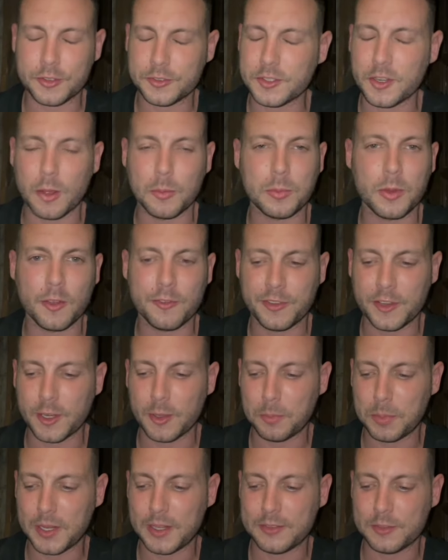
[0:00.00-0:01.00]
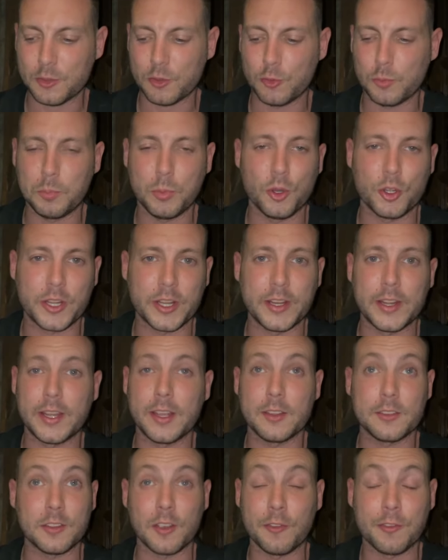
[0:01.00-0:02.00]
stopped off in a place called
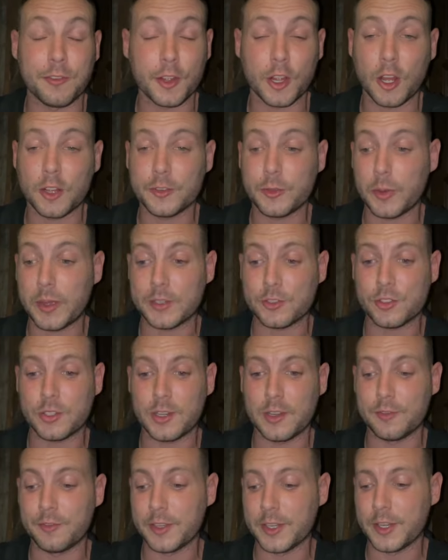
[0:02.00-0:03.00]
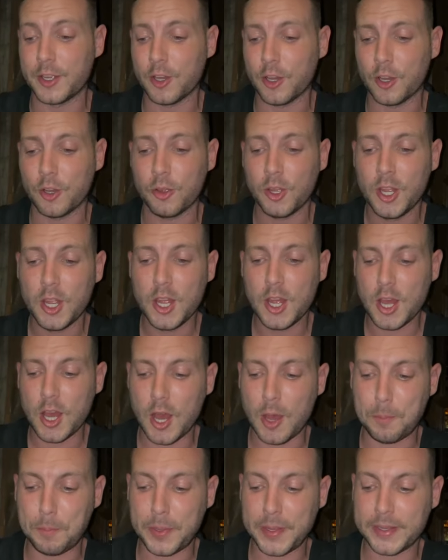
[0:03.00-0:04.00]
Buccaneers. I forgot to actually video.
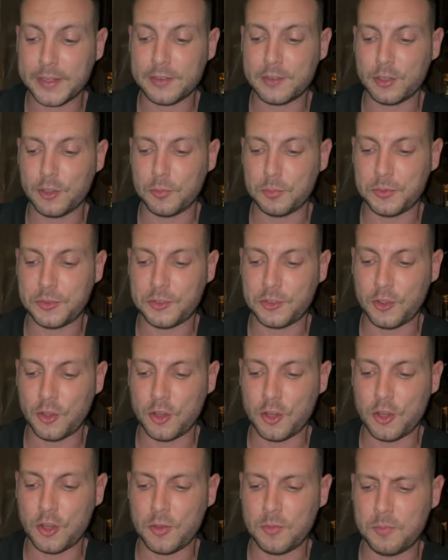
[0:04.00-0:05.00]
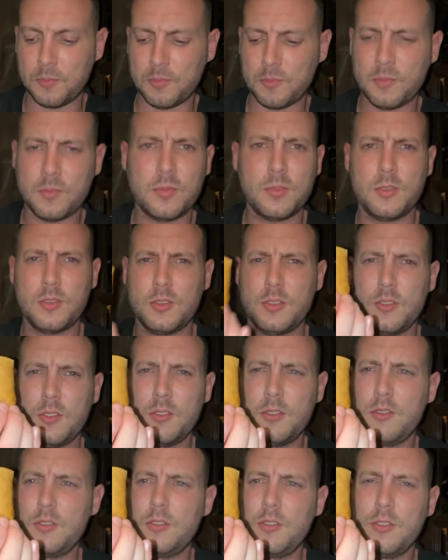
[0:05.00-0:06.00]
I picked up some
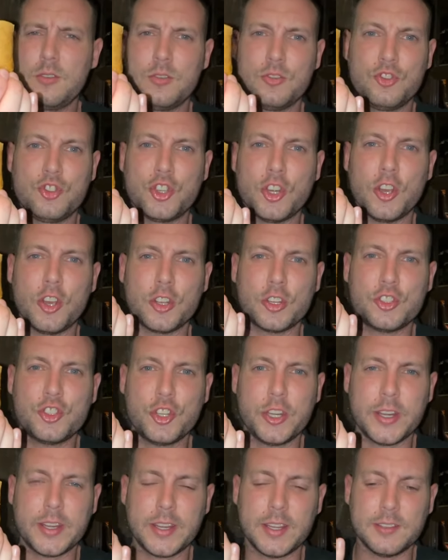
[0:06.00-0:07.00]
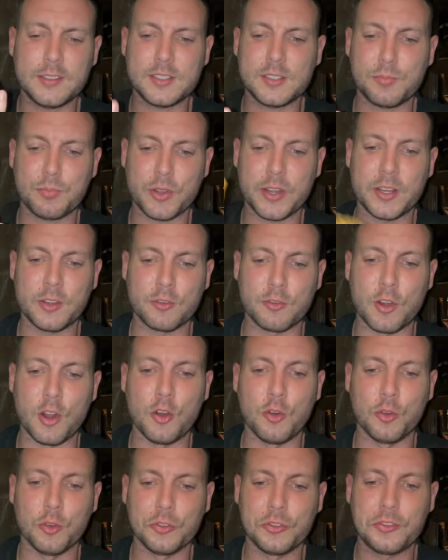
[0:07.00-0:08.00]
jerk chicken spring
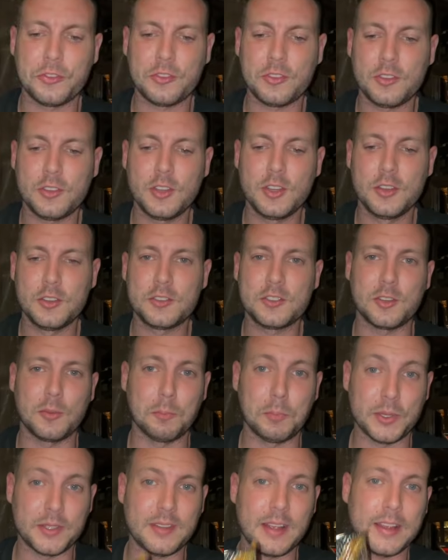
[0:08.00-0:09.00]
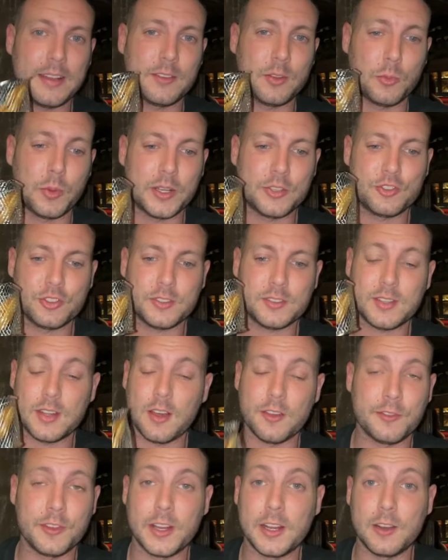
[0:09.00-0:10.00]
rolls, some potato wedges that
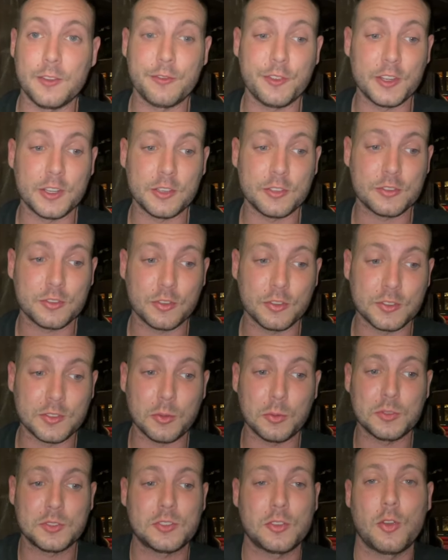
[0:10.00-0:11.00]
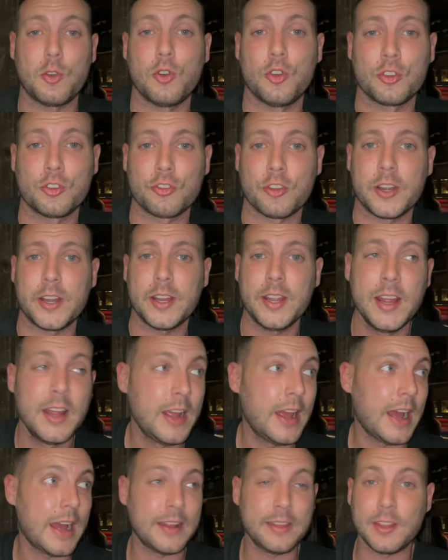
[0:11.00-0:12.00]
I've nearly finished because I was so hungry,
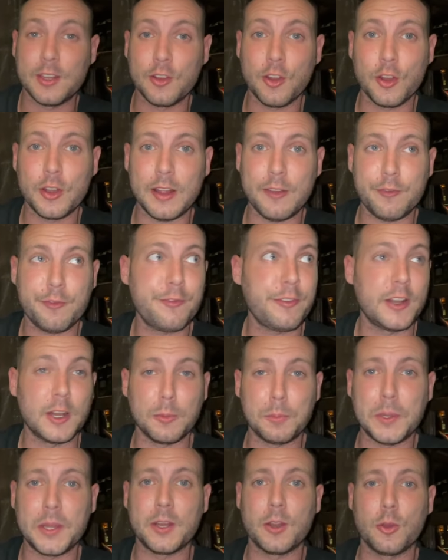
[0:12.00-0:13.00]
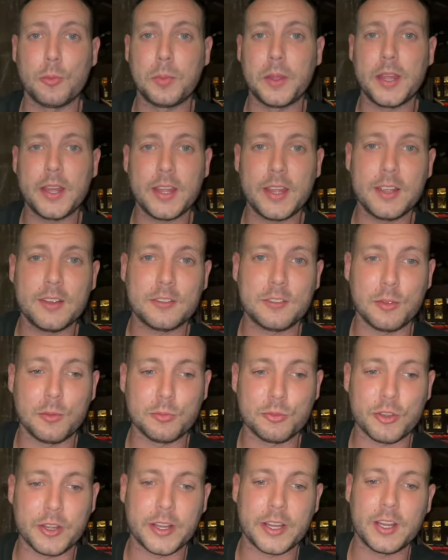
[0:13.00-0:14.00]
and they don't have Filipino beer here, so I'm
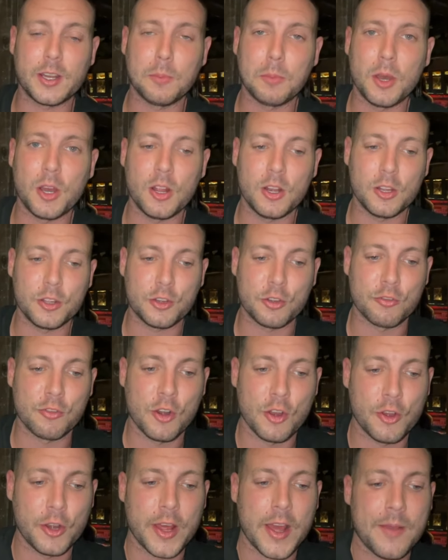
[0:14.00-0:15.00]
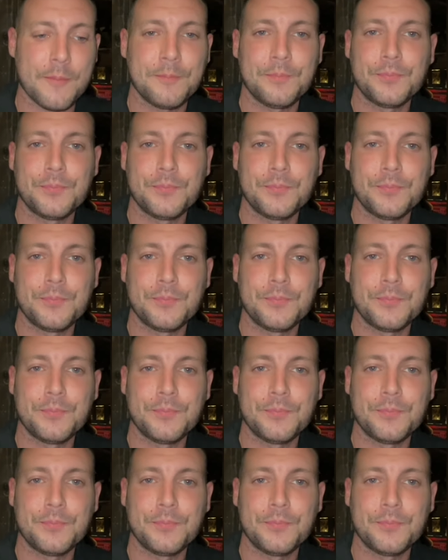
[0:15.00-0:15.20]
drinking a bottle of Corona.